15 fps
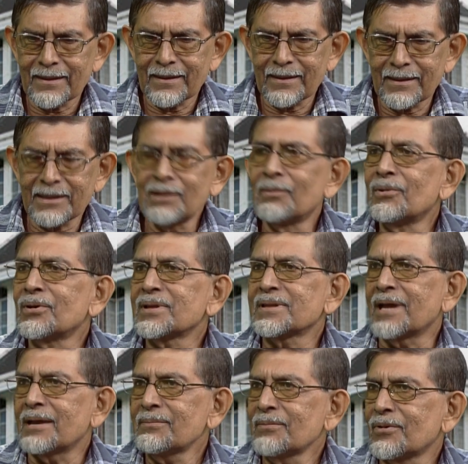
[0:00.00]
In the more
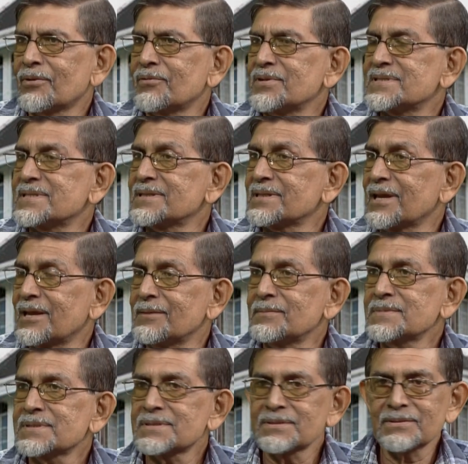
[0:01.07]
recent
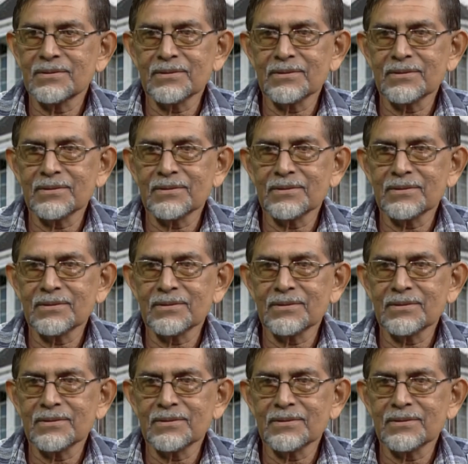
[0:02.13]
times,